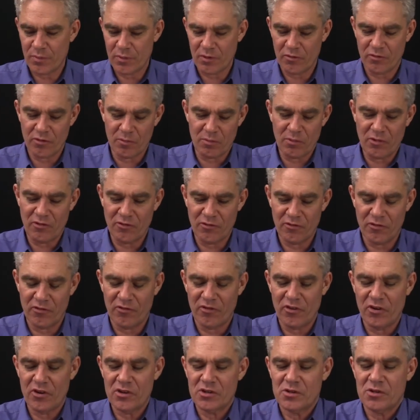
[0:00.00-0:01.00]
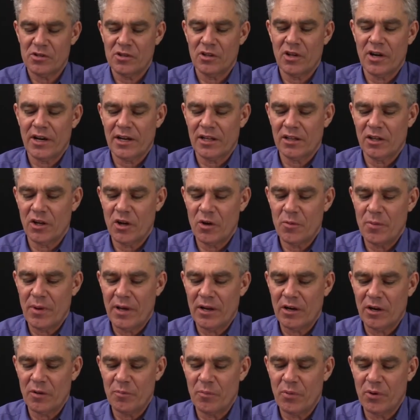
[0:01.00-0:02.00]
from the first light globe,
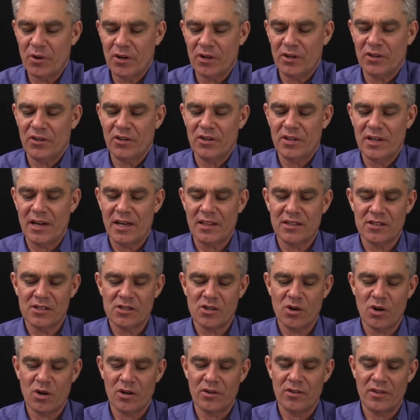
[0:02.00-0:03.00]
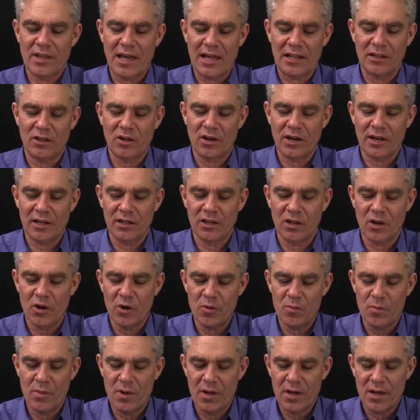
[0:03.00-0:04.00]
and I put it to the other side of that light
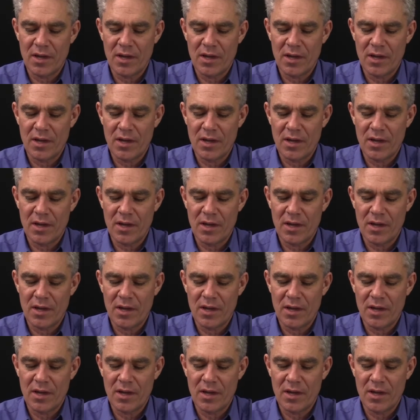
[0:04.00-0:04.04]
globe,